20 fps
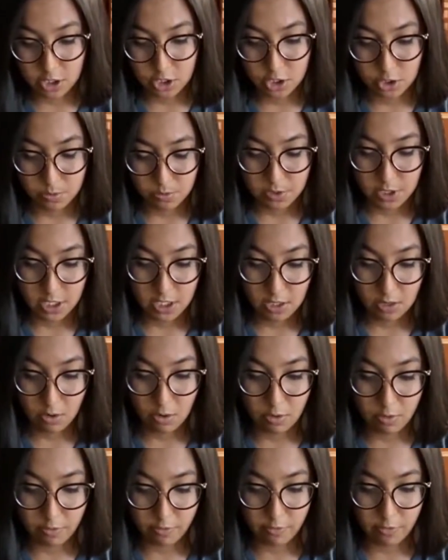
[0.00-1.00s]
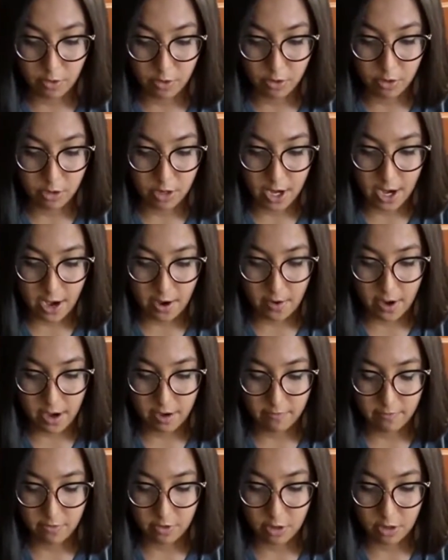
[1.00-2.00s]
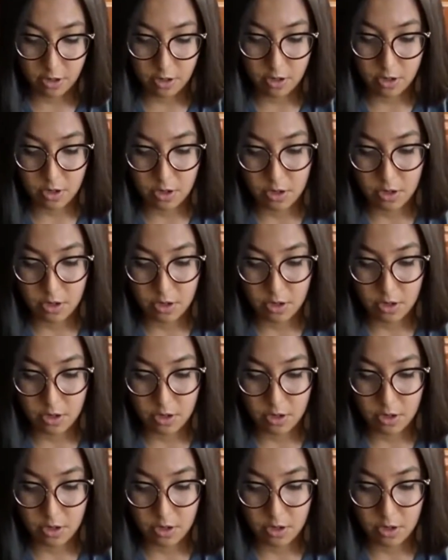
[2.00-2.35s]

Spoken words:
it to be oval, however